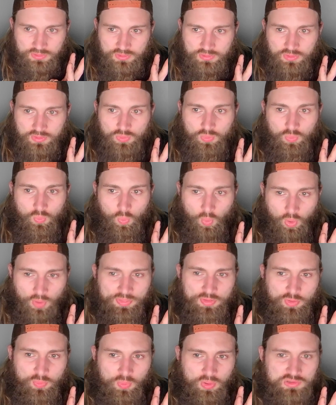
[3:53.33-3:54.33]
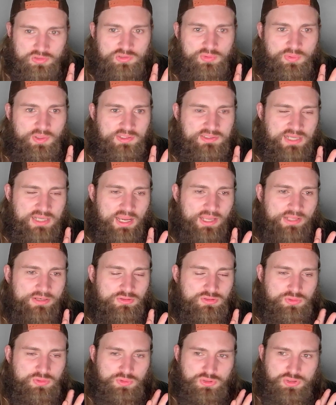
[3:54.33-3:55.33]
Won the welterweight title,
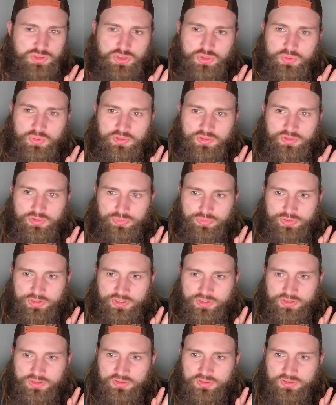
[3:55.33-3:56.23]
so he's 2-3.